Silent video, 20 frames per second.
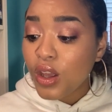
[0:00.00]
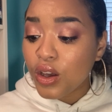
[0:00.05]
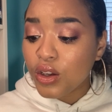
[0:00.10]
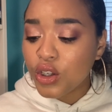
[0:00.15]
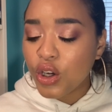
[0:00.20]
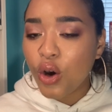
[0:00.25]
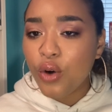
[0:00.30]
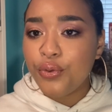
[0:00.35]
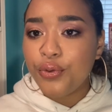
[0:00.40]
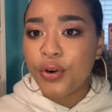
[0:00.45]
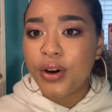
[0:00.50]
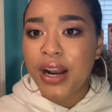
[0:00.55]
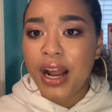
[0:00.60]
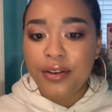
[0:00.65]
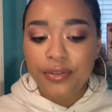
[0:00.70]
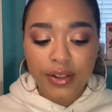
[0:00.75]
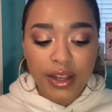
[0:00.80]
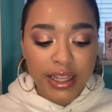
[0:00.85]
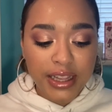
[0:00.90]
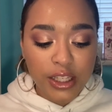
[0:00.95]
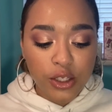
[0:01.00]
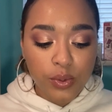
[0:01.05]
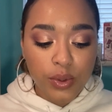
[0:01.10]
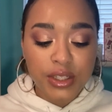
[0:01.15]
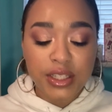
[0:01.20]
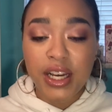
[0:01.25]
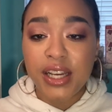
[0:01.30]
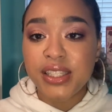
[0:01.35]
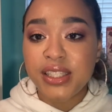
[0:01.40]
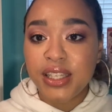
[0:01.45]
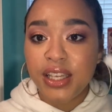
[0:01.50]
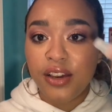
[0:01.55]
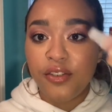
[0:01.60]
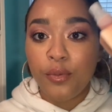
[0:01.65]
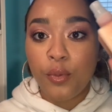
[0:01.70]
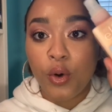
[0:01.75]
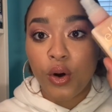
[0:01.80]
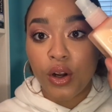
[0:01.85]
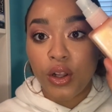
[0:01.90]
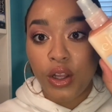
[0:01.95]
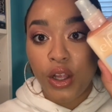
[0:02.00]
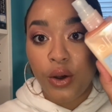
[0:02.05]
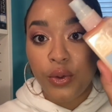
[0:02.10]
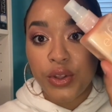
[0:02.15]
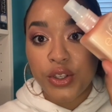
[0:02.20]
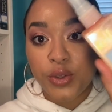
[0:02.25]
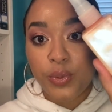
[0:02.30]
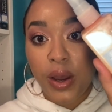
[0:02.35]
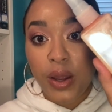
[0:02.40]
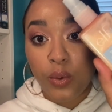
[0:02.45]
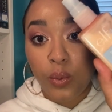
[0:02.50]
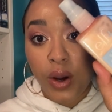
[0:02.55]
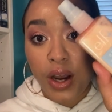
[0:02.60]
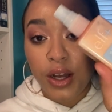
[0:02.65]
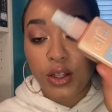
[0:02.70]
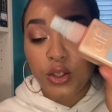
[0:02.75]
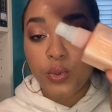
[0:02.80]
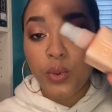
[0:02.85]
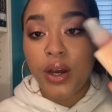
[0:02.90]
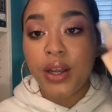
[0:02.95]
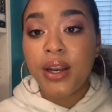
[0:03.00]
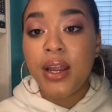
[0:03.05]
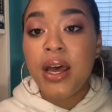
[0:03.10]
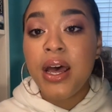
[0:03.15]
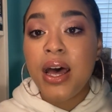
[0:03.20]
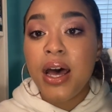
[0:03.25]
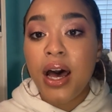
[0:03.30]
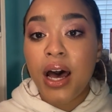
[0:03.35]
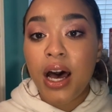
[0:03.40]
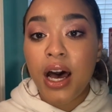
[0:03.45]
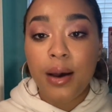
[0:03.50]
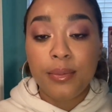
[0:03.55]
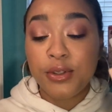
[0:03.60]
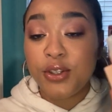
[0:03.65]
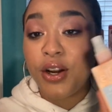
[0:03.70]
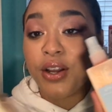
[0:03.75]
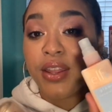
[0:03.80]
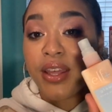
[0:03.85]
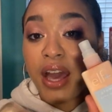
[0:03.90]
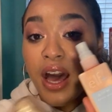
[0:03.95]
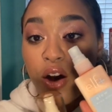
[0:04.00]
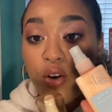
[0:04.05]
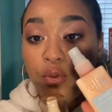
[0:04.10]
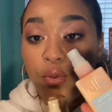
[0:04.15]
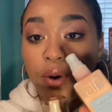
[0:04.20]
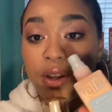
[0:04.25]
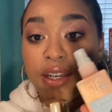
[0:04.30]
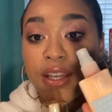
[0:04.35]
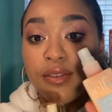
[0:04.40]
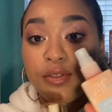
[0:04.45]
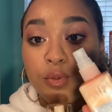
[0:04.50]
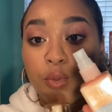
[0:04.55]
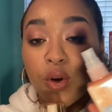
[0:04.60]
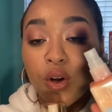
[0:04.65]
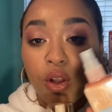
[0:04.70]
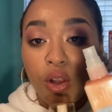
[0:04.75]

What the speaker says: Go for it. I feel like this one does give more glow, this Wet n Wild one. Sorry, the e.l.f. one gives more